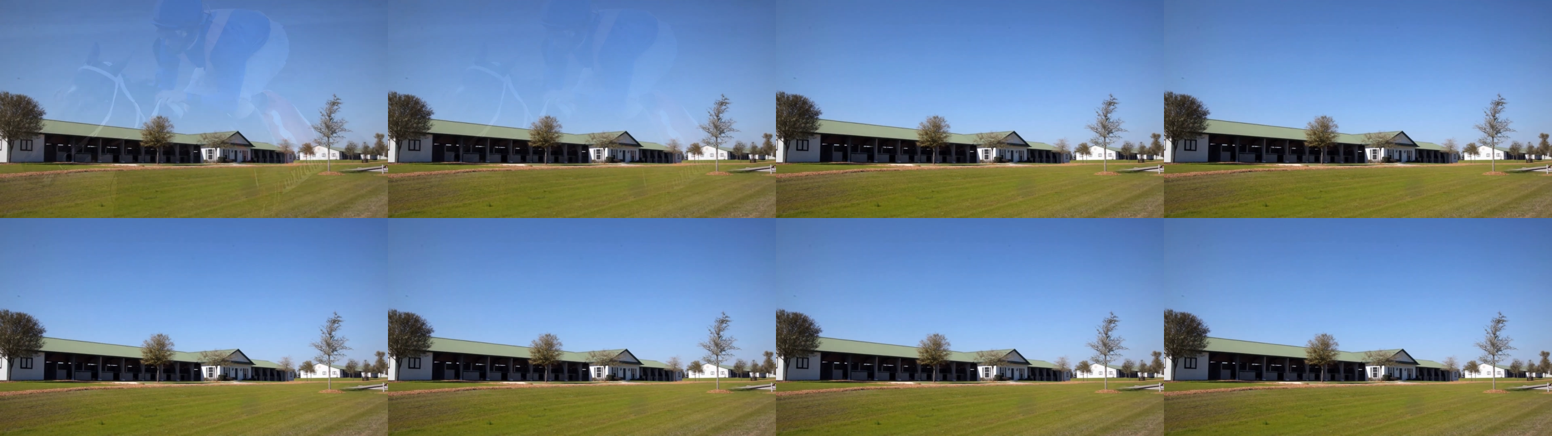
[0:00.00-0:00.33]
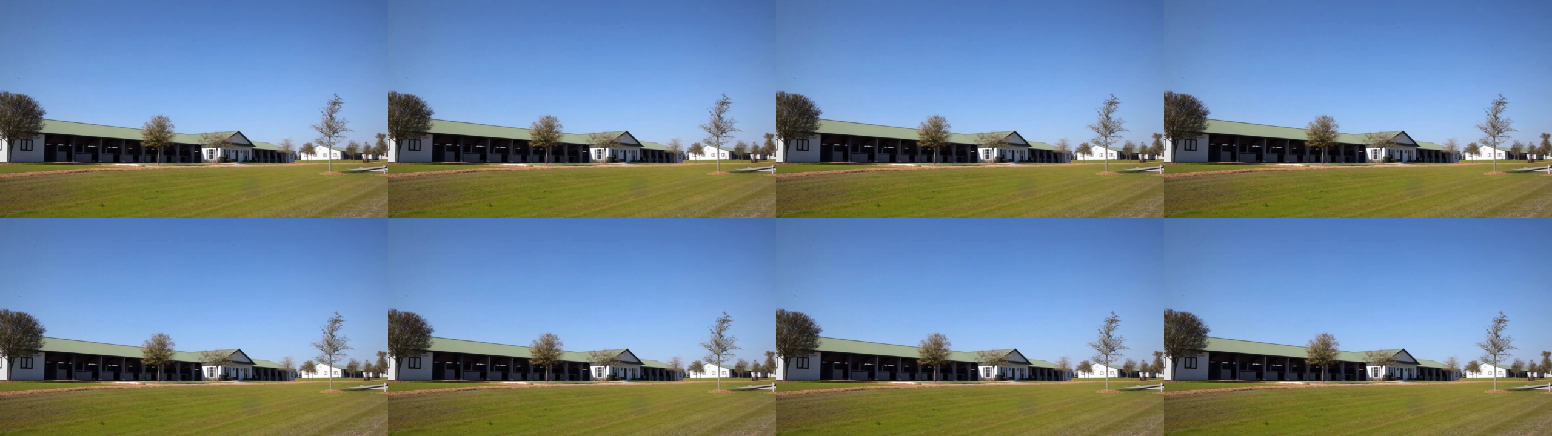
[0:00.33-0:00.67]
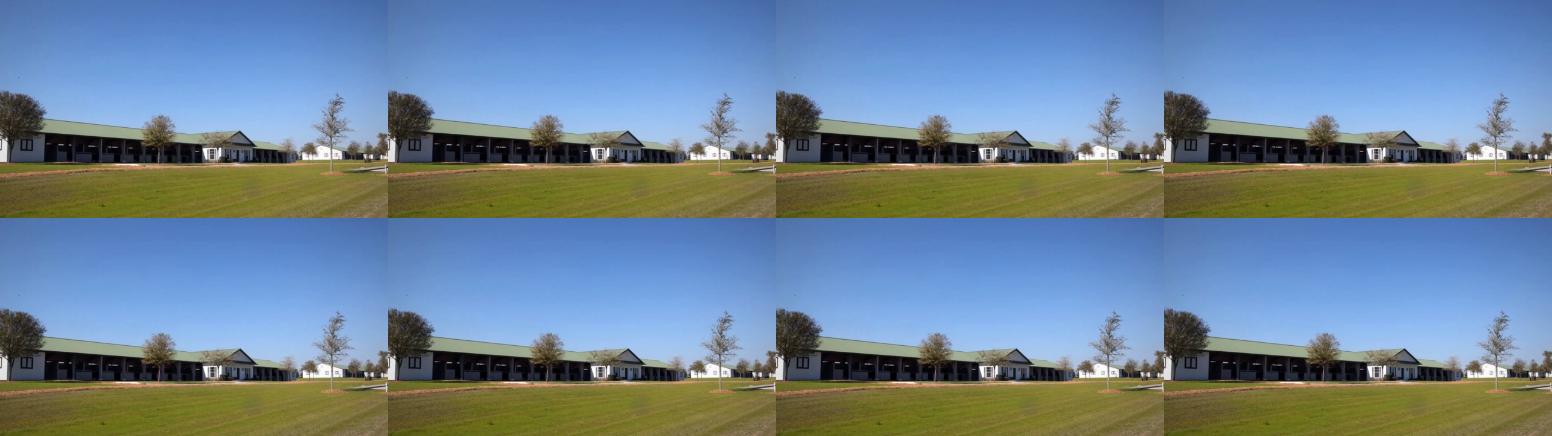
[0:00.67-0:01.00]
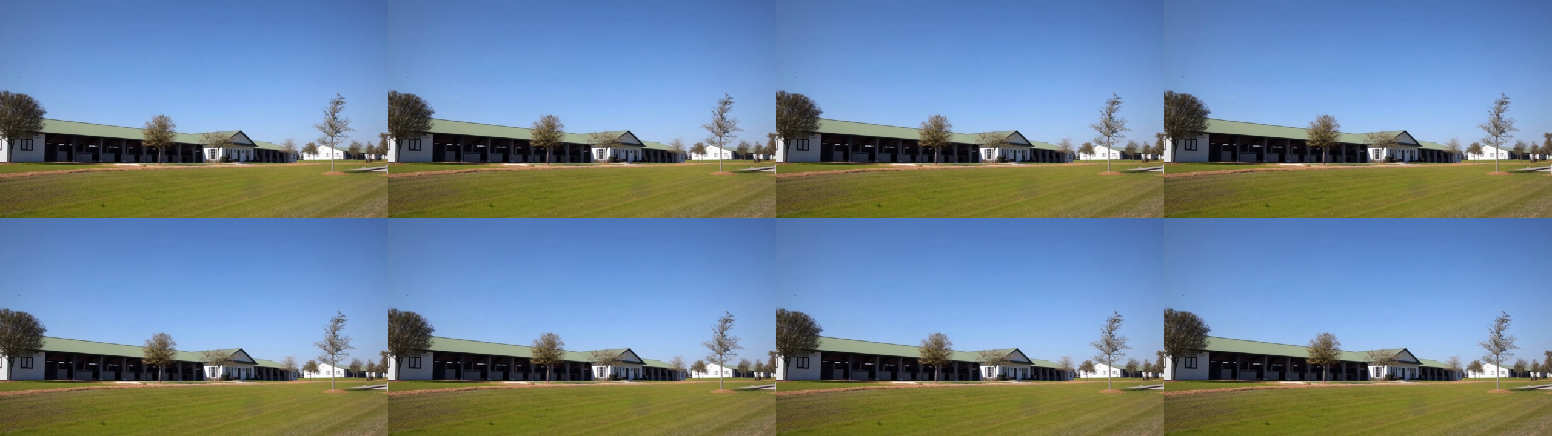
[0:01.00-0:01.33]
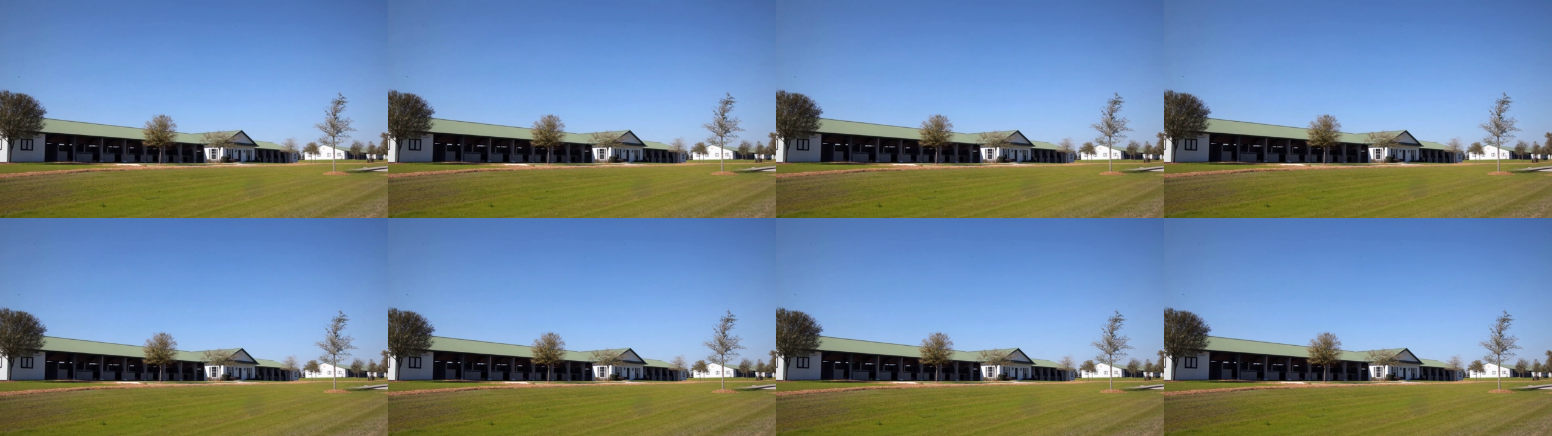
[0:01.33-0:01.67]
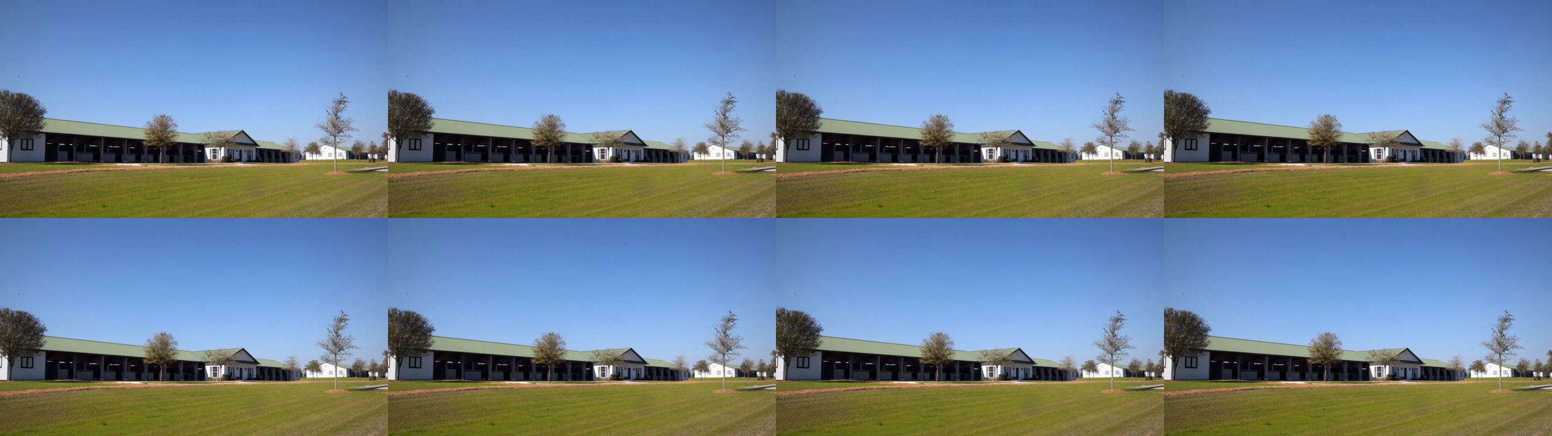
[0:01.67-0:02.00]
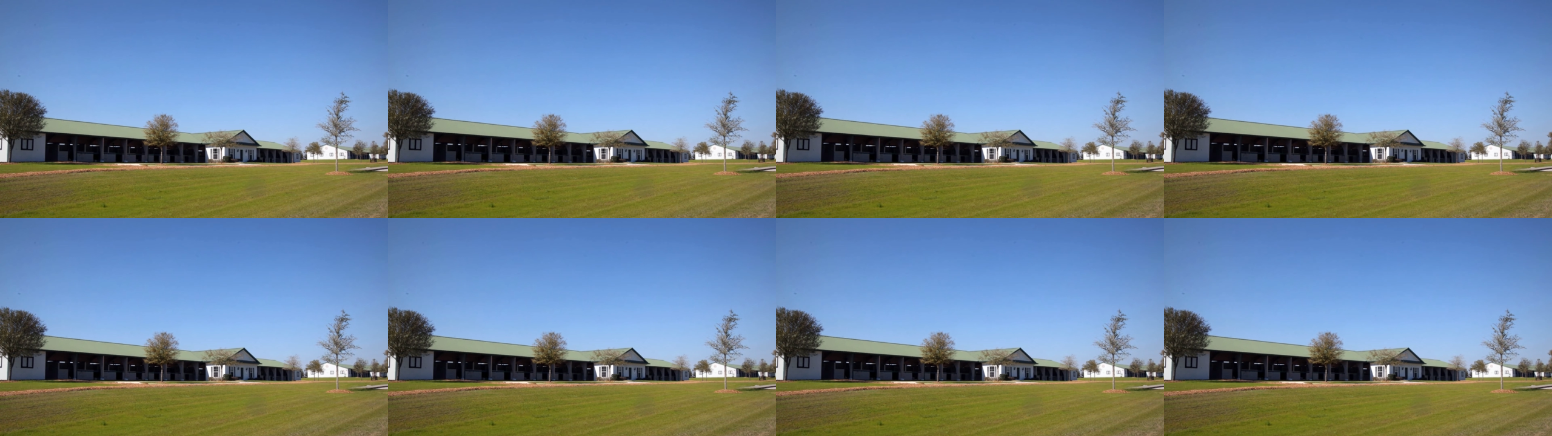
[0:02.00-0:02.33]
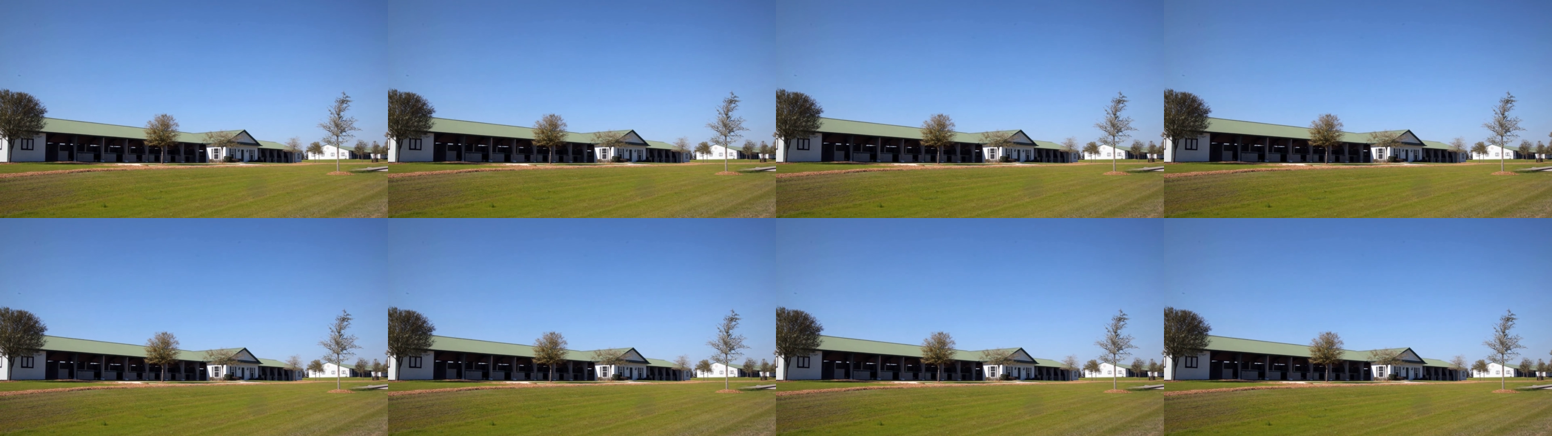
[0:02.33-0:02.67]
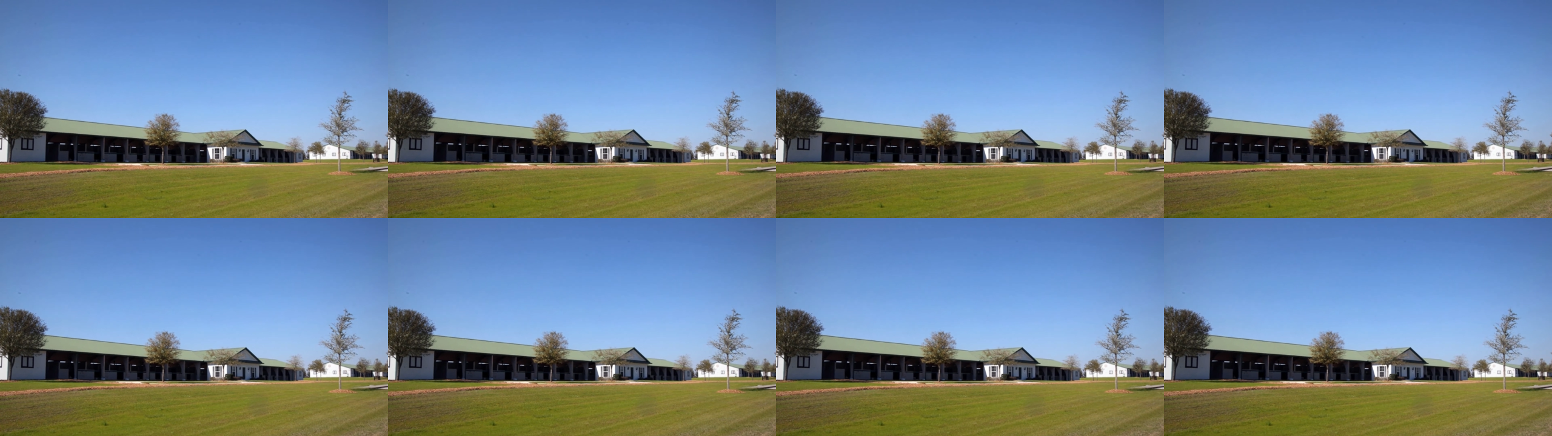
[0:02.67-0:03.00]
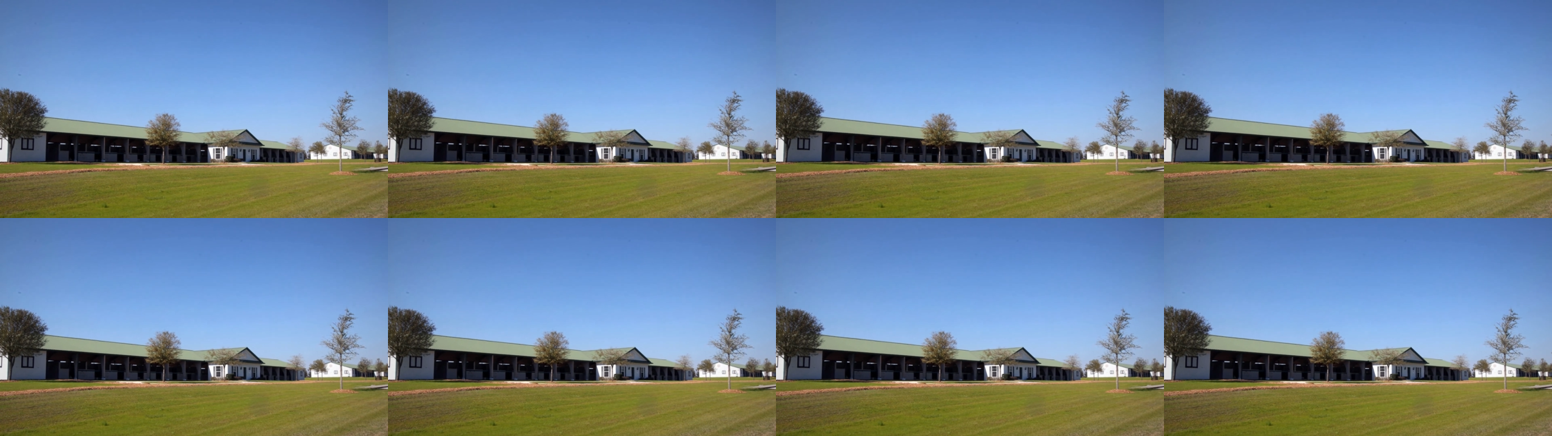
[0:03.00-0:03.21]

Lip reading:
Nobody's mouth can be seen.